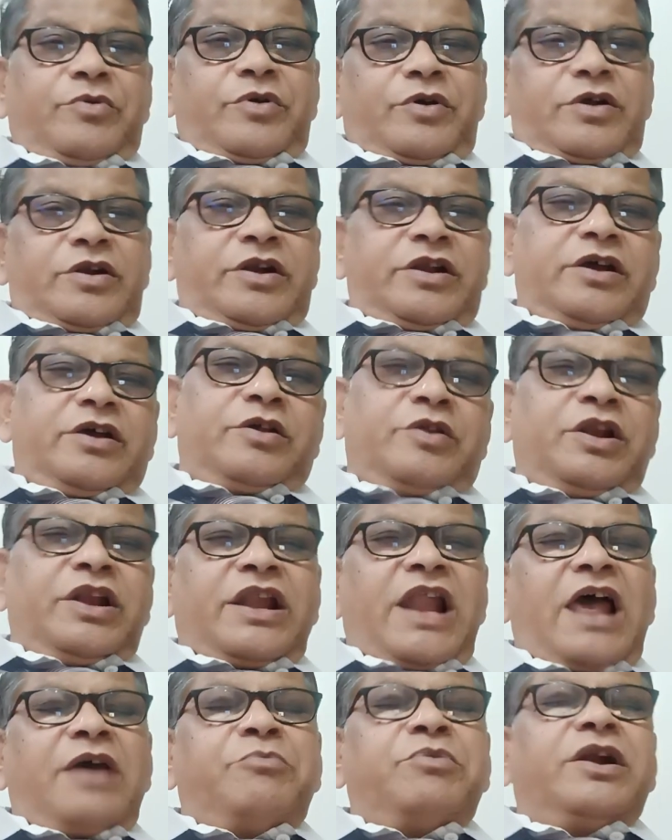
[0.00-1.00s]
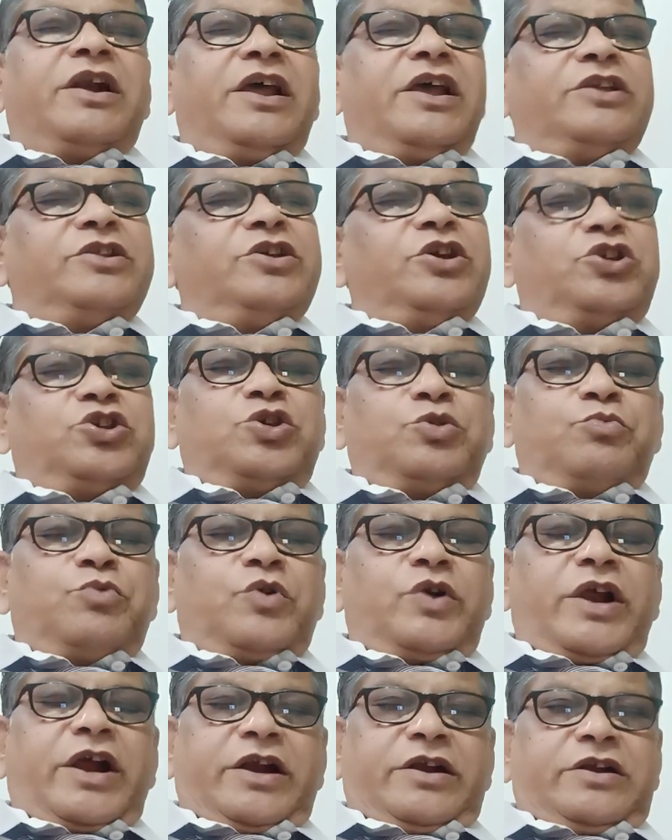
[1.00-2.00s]
The liability is
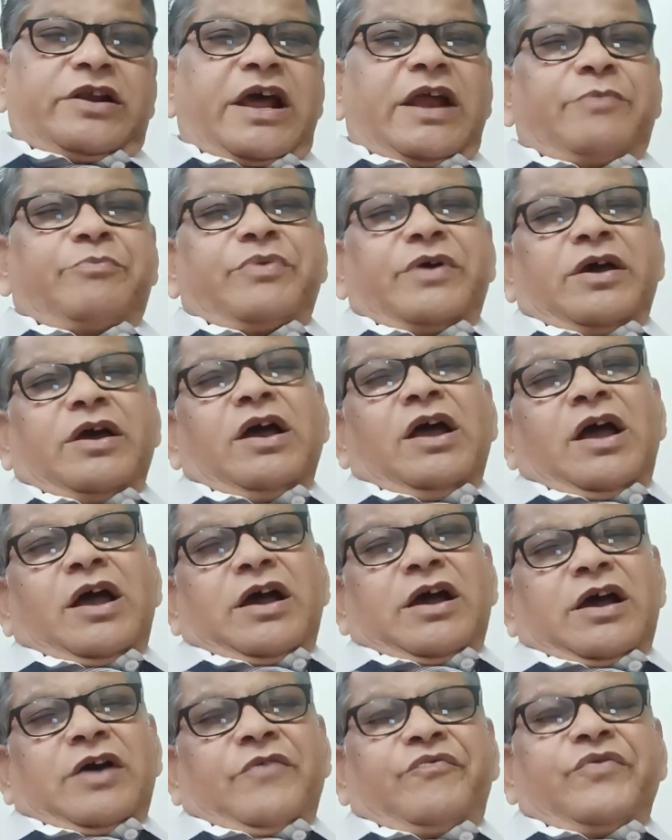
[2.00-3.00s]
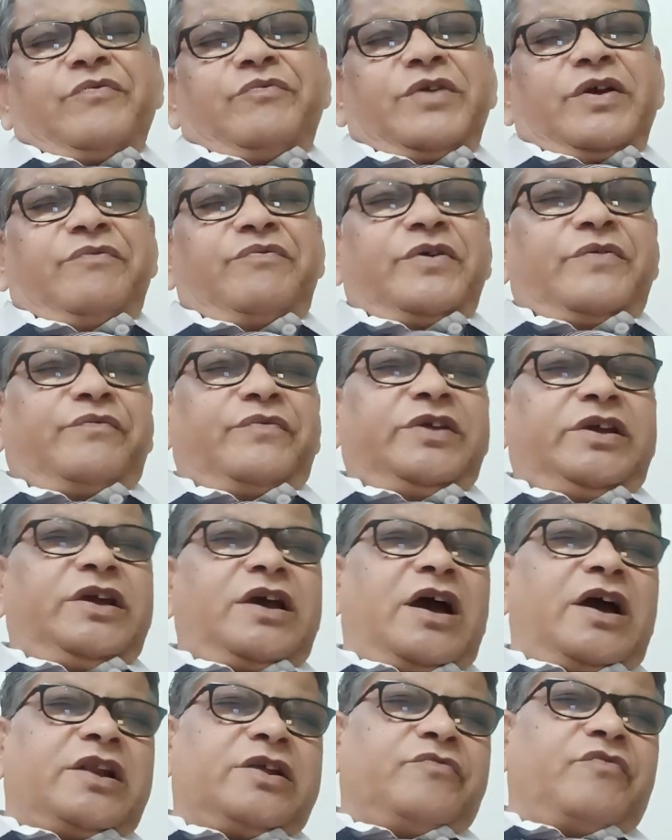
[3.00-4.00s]
distributed 50-50
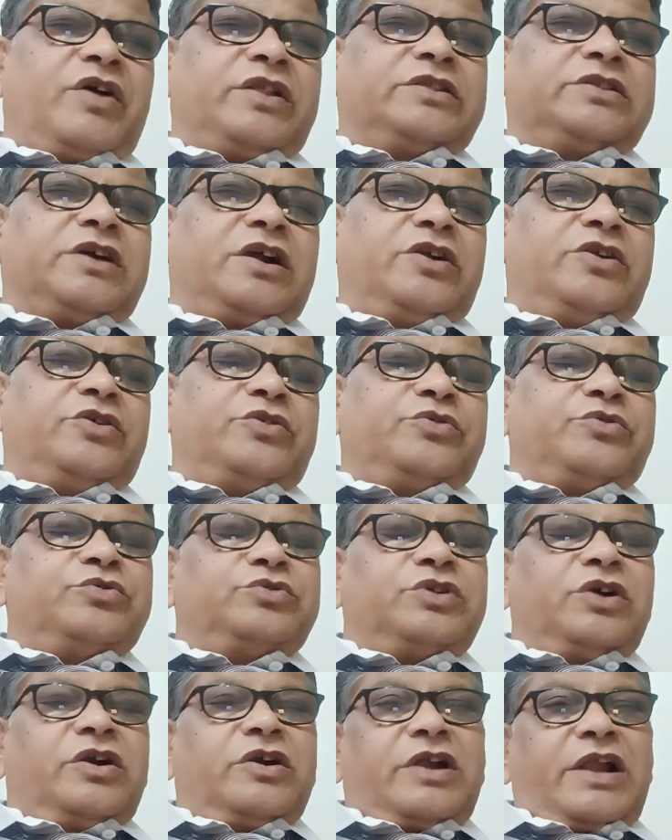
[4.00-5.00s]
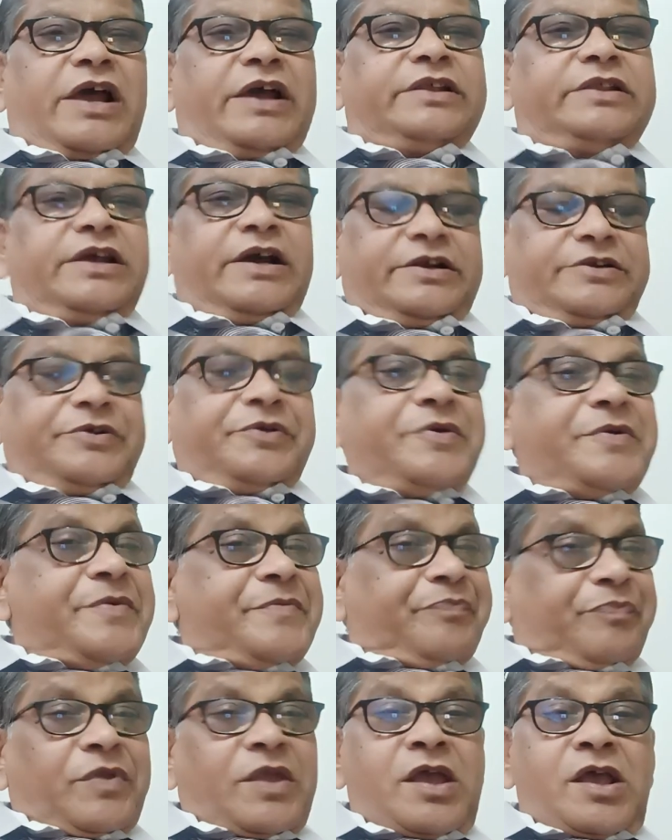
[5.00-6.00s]
or 1/3, 2/3 like that.
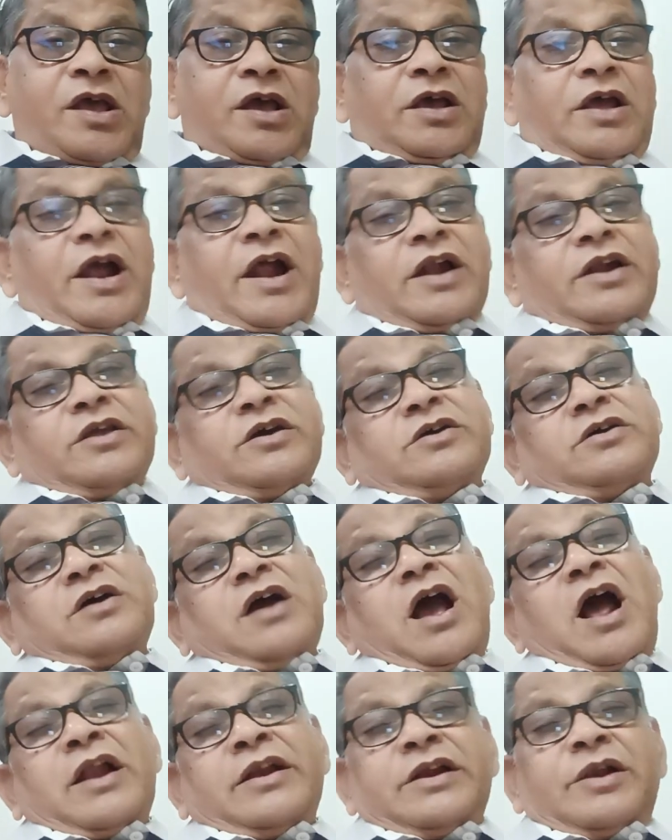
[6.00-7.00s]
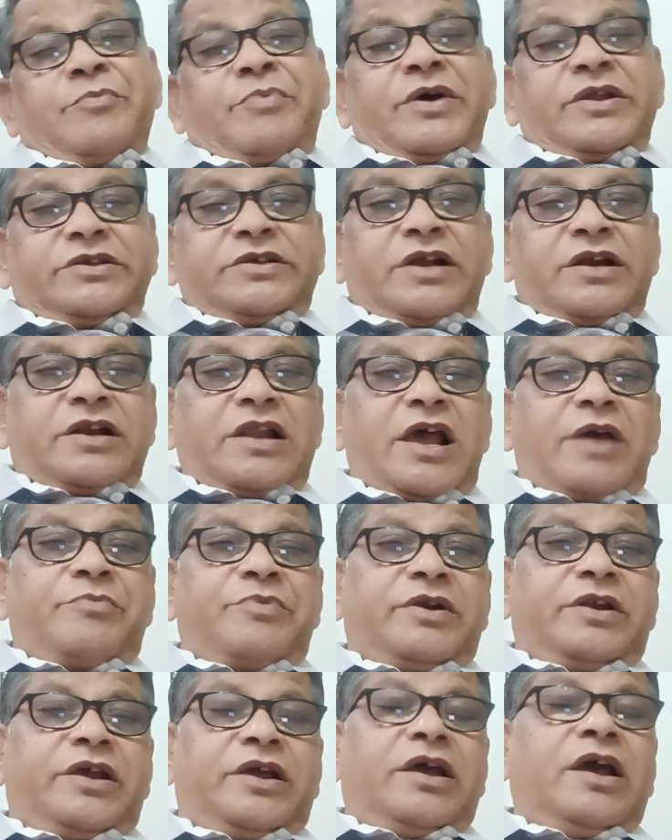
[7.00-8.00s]
And 100%
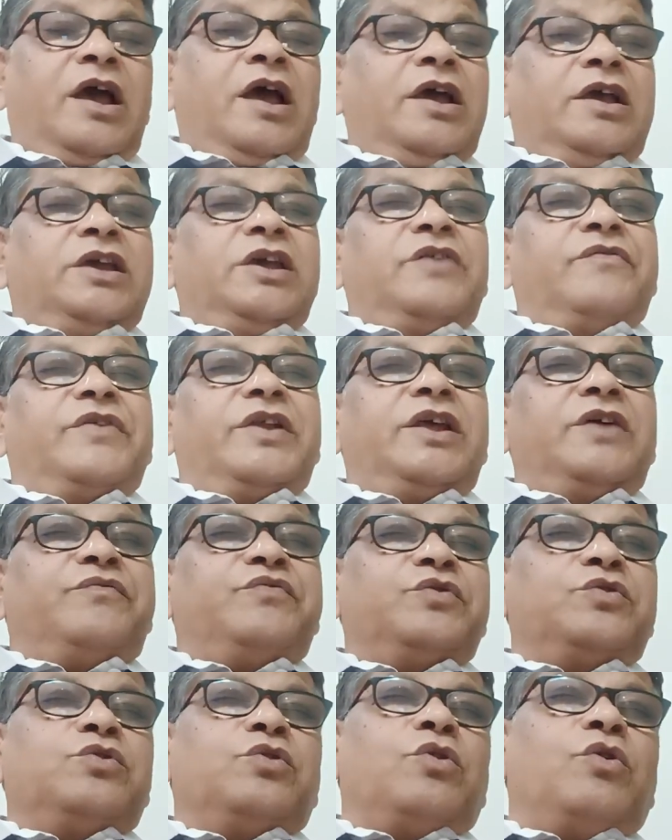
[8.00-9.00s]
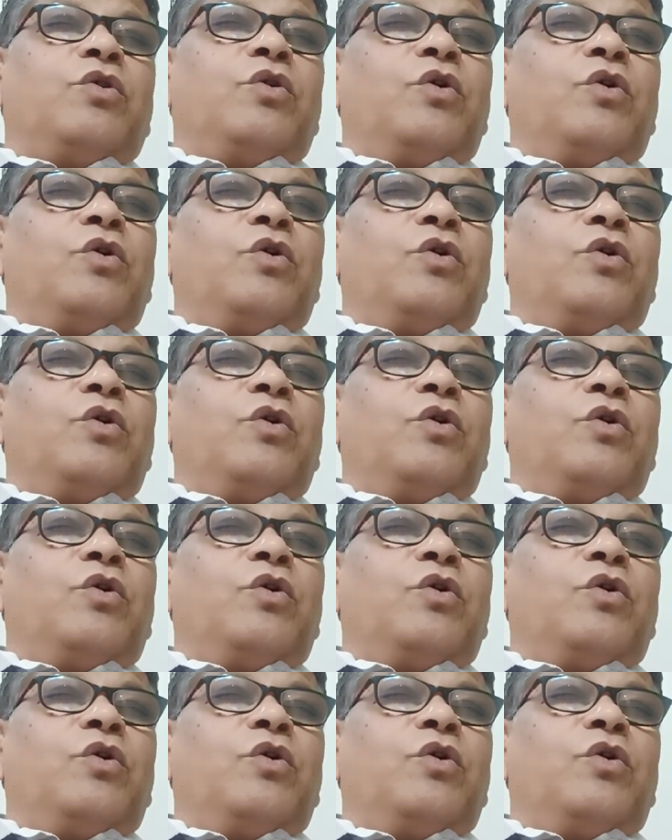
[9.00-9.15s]
liability. Even if no